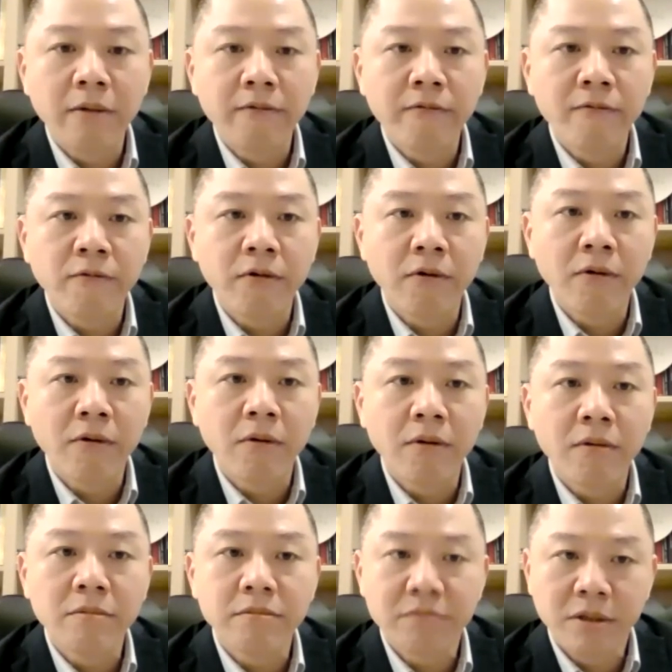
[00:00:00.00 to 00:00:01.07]

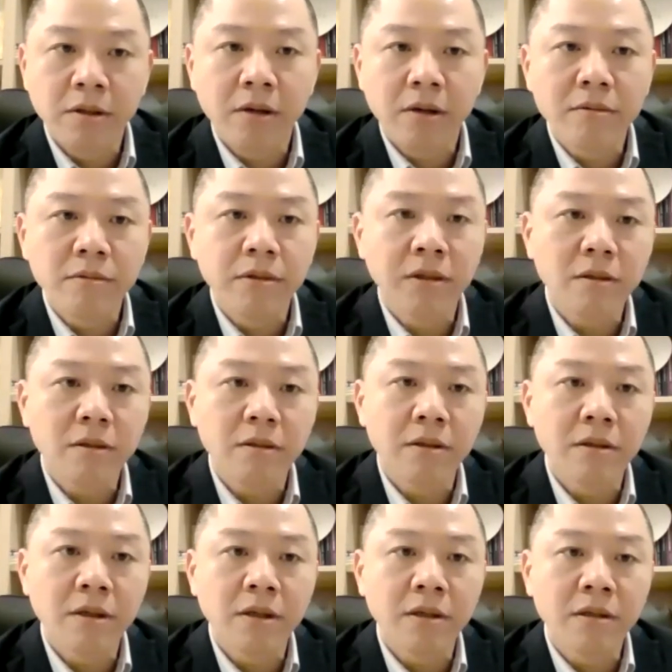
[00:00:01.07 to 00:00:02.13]
for
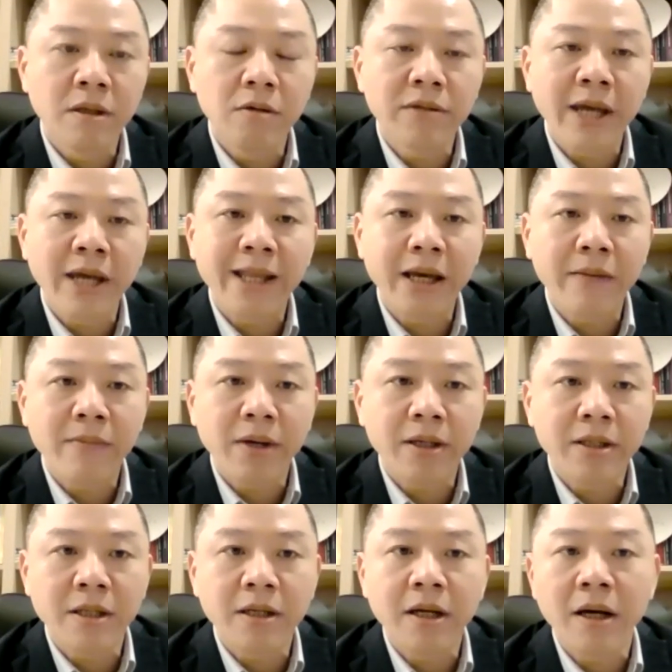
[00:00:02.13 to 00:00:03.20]
the new
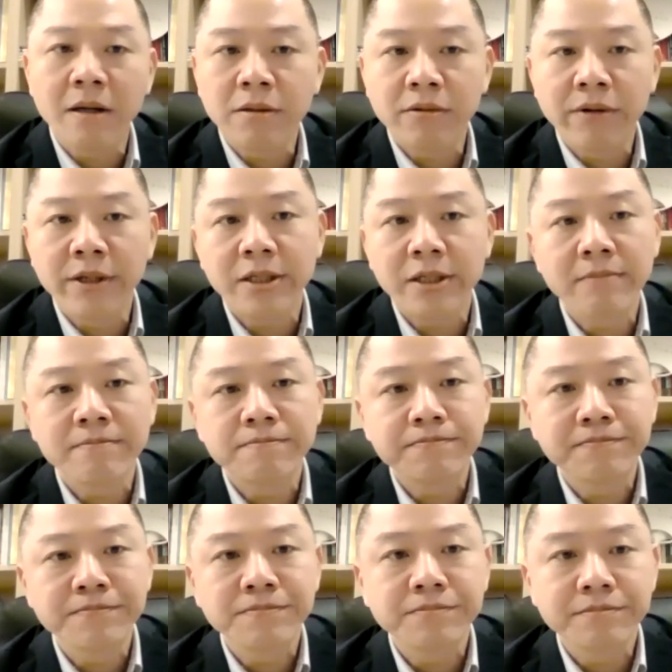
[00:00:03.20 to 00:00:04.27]
dynamics in the Congress.
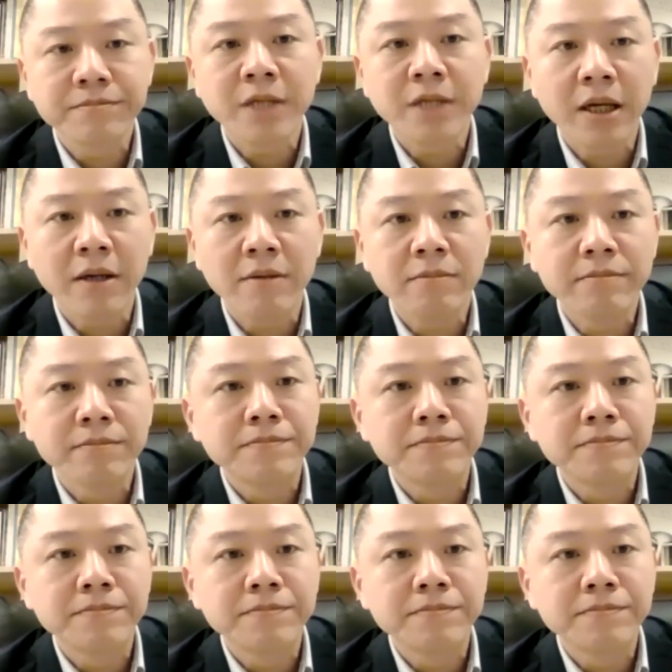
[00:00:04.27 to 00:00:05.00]
Thank you.